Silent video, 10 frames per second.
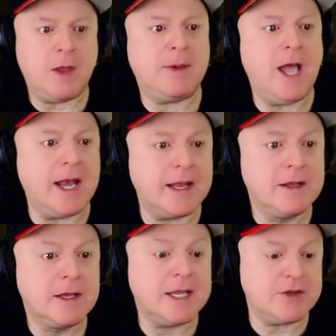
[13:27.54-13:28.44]
Okay, we got
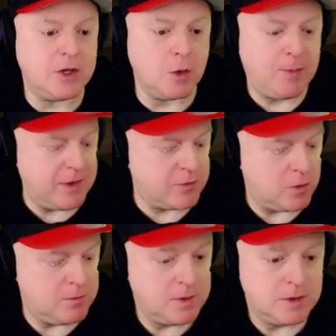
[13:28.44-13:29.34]
it. Get to your
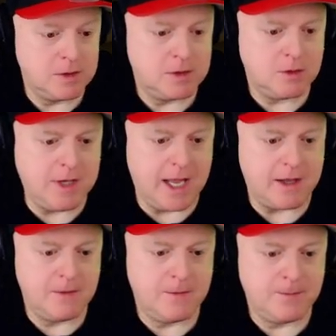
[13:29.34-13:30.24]
bedroom.
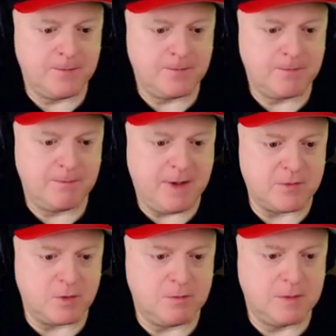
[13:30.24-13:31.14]
Okay.
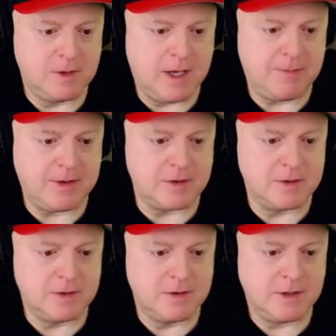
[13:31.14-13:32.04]
Bedroom. Up
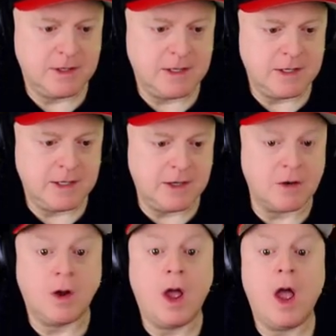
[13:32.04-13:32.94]
here.
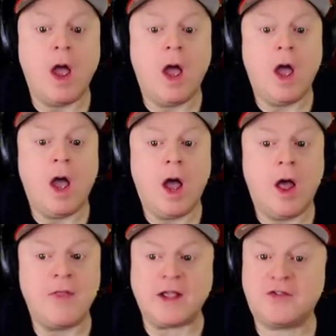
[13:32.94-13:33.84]
Here.
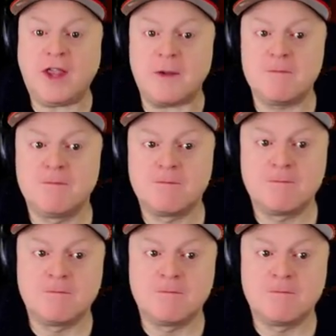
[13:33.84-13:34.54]
That's it.